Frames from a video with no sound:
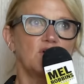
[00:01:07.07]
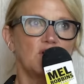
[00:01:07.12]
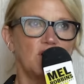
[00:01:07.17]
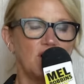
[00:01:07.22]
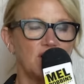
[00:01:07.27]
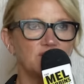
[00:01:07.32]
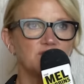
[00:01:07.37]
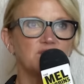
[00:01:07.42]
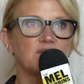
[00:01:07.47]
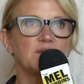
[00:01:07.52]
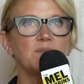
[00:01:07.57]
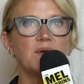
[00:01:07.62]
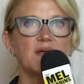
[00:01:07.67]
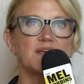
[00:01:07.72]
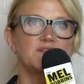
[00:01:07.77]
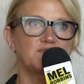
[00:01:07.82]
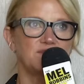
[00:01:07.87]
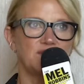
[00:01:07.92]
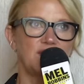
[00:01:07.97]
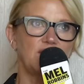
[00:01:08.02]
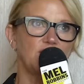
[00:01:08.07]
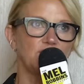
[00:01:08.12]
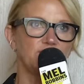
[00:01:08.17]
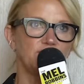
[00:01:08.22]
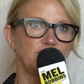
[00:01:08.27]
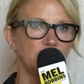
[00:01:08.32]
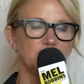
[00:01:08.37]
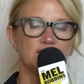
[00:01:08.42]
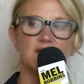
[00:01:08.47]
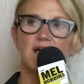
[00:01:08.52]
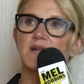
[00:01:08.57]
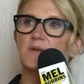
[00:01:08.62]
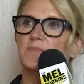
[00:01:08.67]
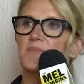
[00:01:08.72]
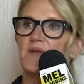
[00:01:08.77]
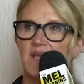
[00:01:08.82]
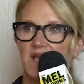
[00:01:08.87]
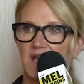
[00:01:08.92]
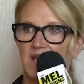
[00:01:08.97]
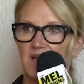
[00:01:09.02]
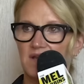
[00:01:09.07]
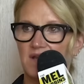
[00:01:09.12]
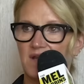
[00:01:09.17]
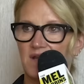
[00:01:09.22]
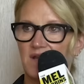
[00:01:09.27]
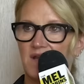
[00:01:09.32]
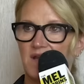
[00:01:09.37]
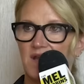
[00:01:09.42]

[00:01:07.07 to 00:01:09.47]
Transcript: causing myself a lot of pain